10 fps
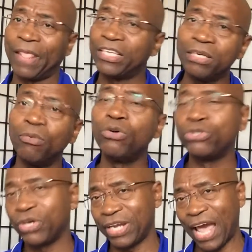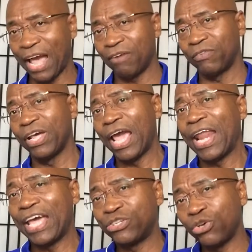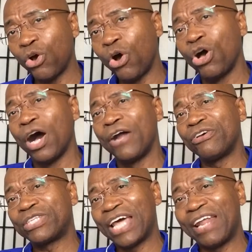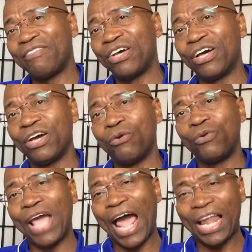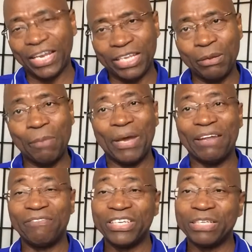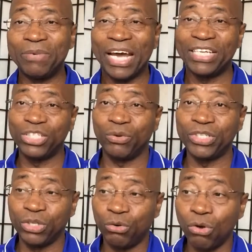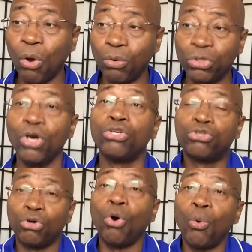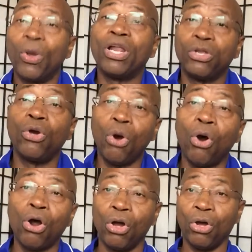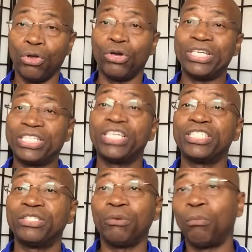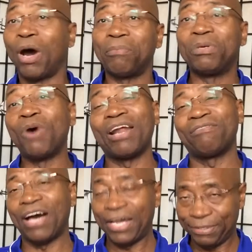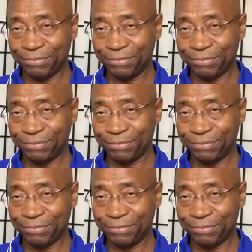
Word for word: That's the most you can have. And as your understanding of the reality and the metaphysics behind the situation grows, so will your, your decision mod- be modified.